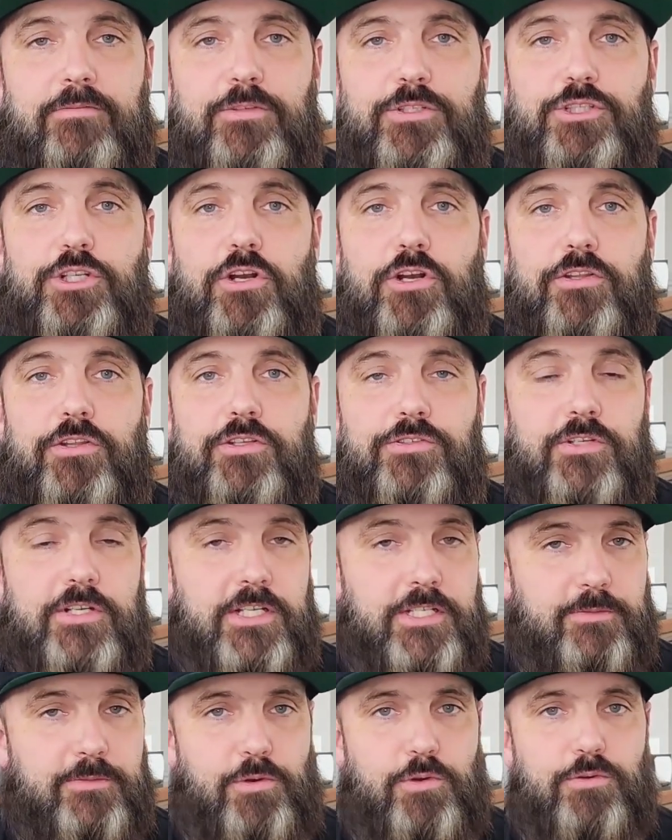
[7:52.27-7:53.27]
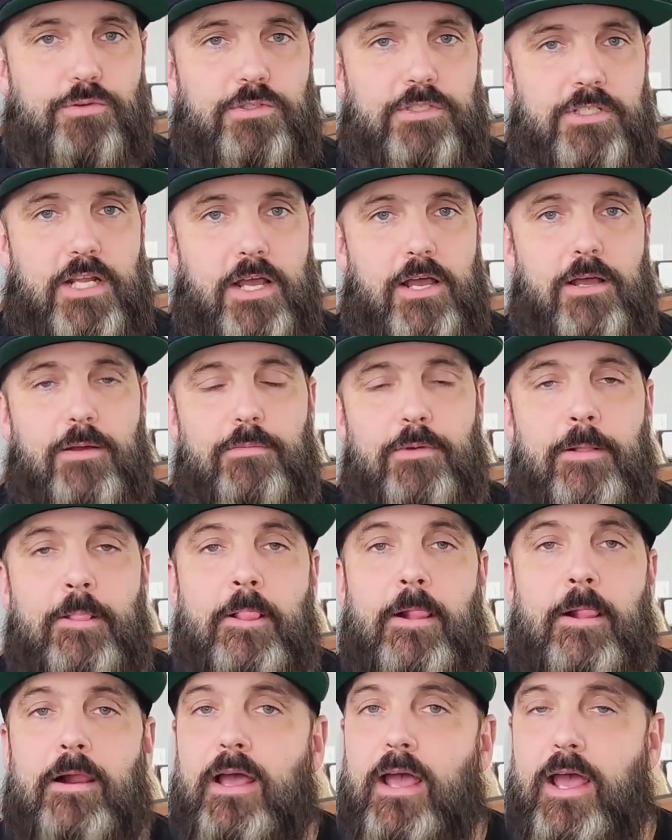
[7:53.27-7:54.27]
which are the Transpose knob
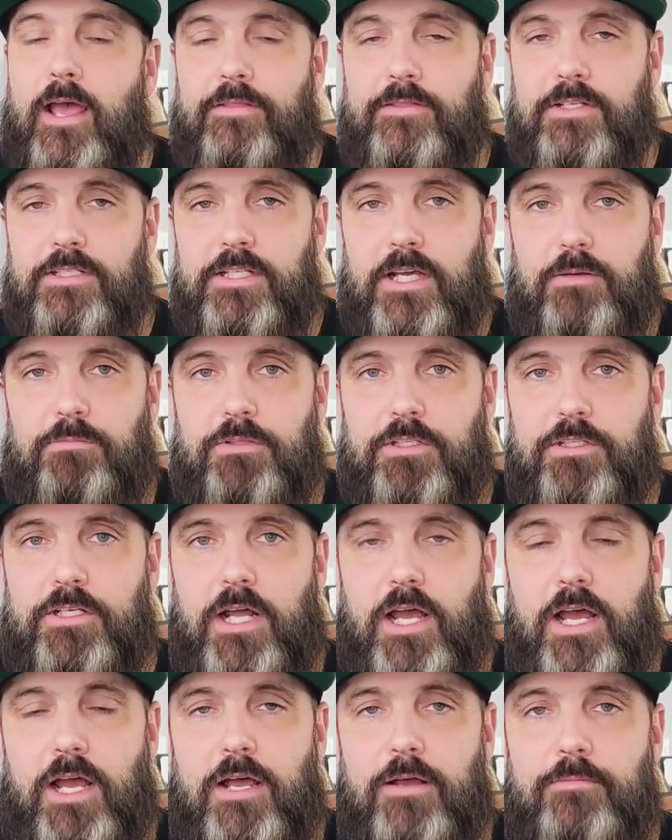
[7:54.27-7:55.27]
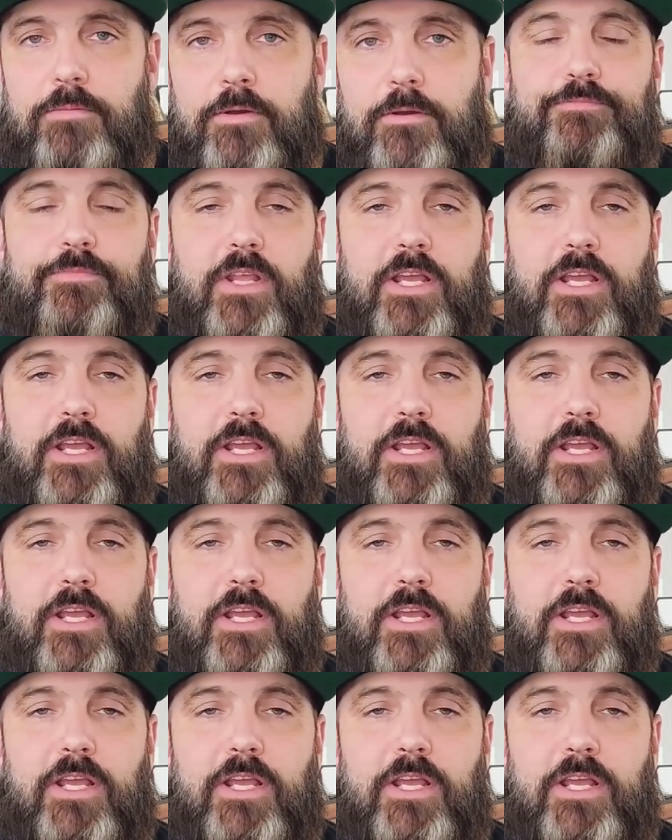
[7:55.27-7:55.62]
and the doubler knob.